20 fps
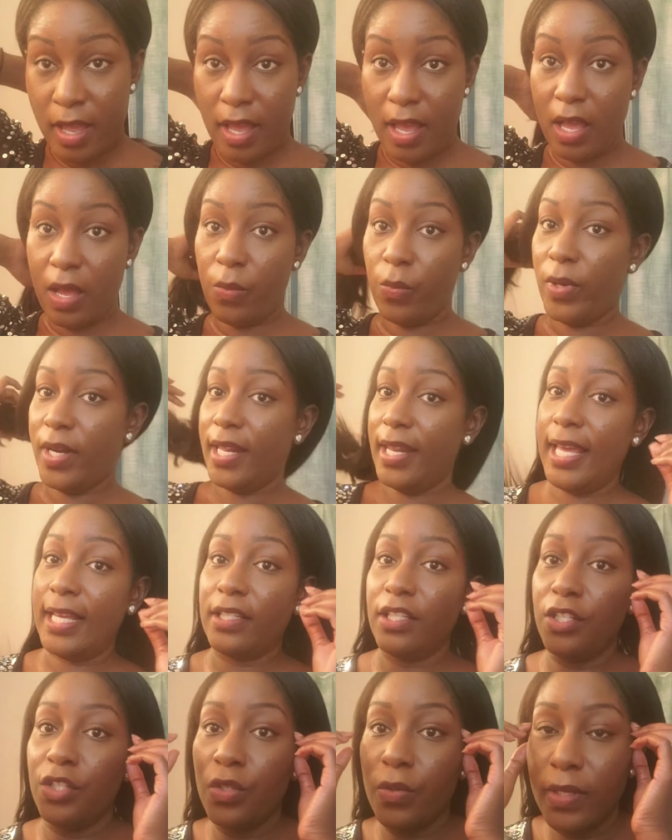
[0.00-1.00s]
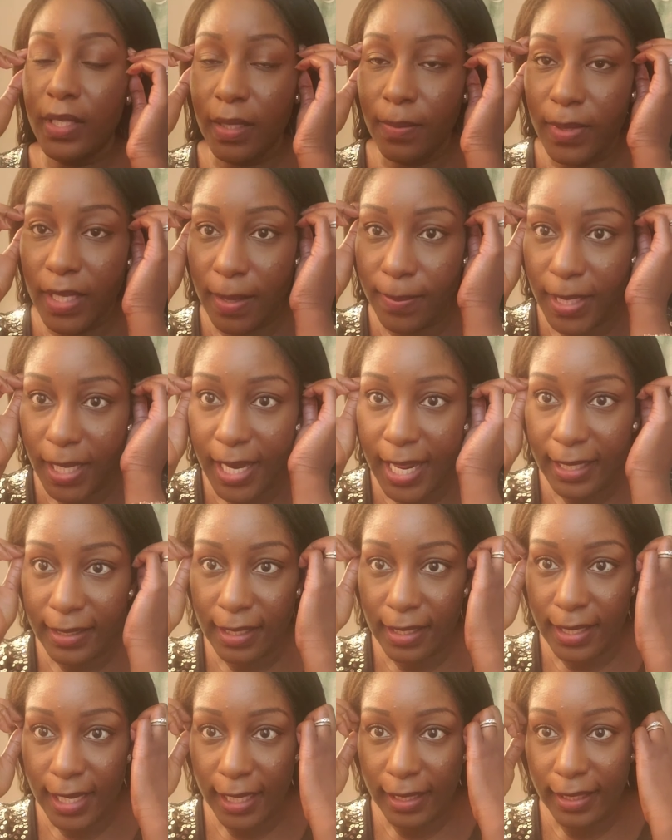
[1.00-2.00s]
What I like to do is sometimes I like
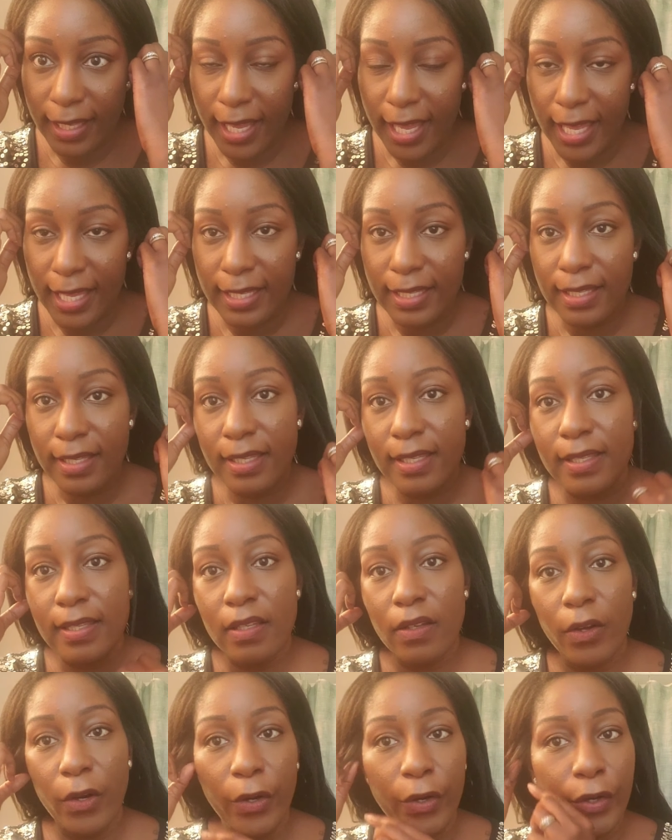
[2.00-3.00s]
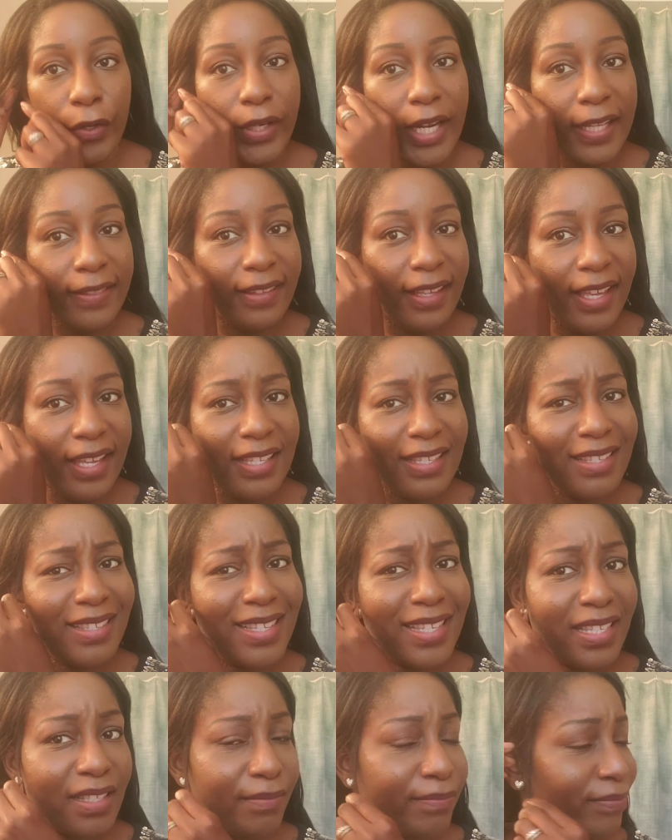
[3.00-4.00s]
to take the ends, or not the
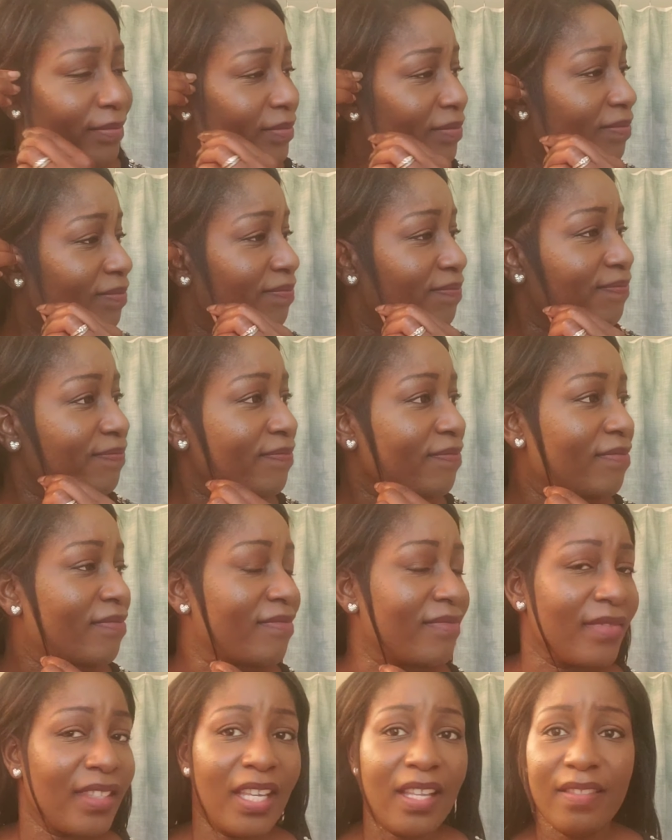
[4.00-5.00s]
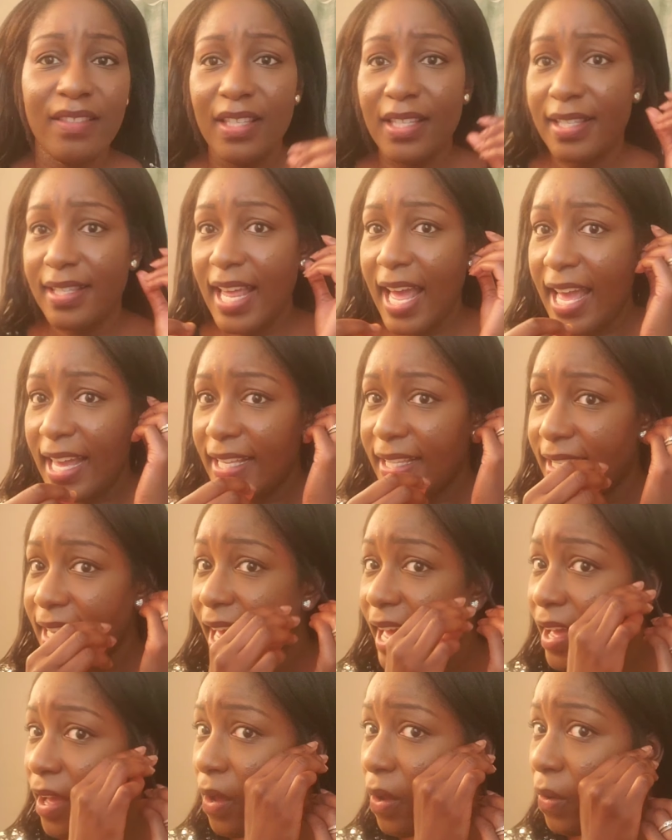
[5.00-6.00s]
ends, the sides
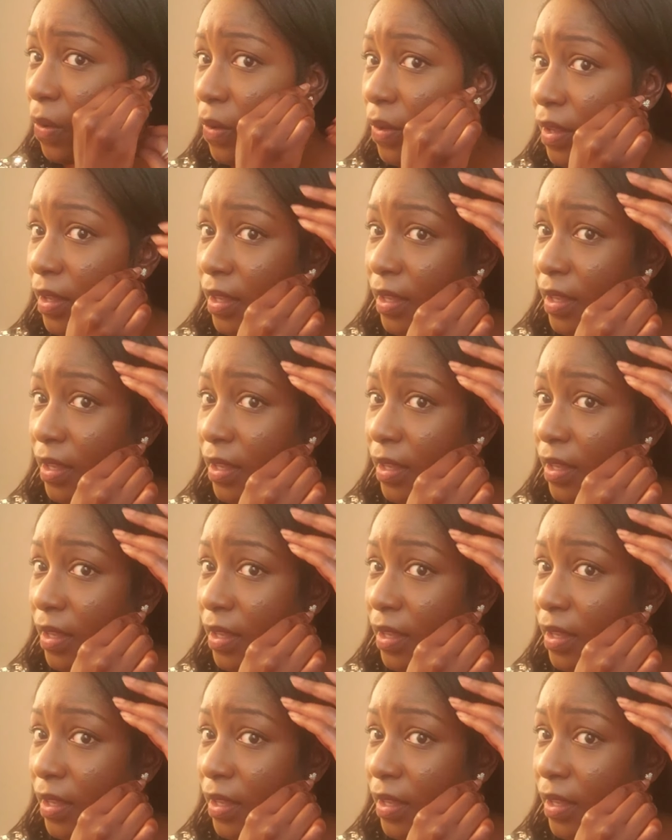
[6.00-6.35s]
out.